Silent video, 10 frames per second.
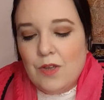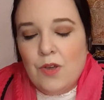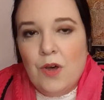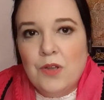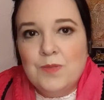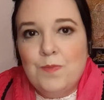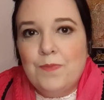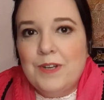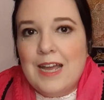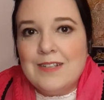"God
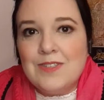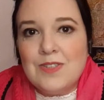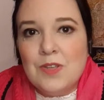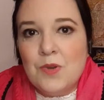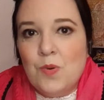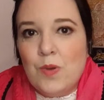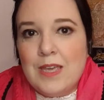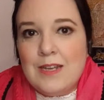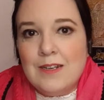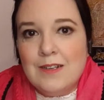bless the
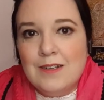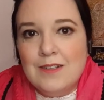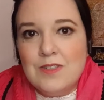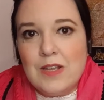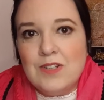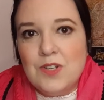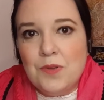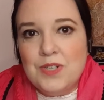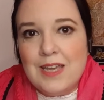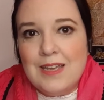Queen," said
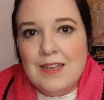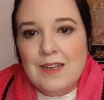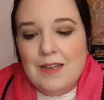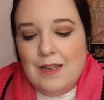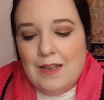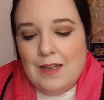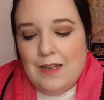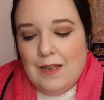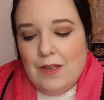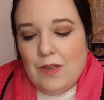Tottie.
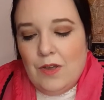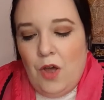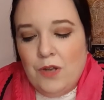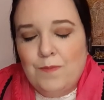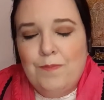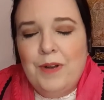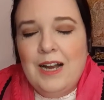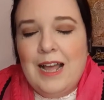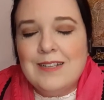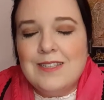"God
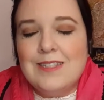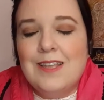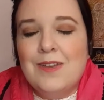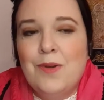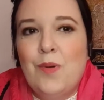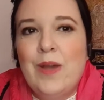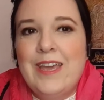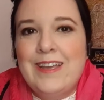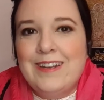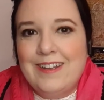bless the
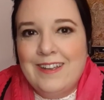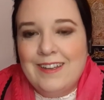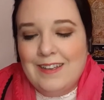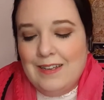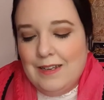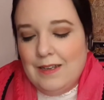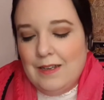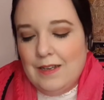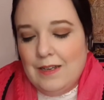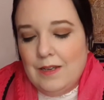Queen."
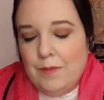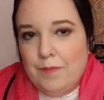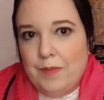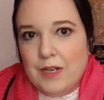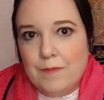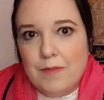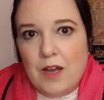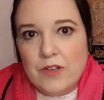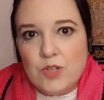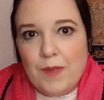But
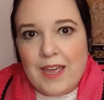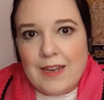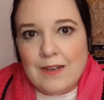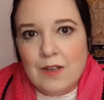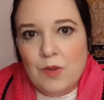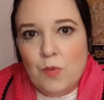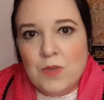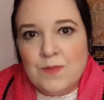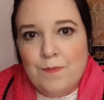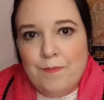Marchpane
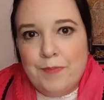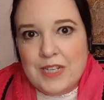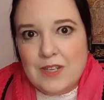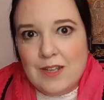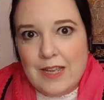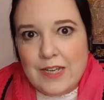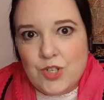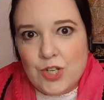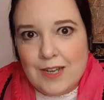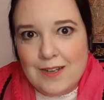was bitterly
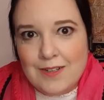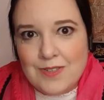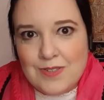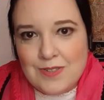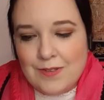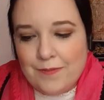jealous.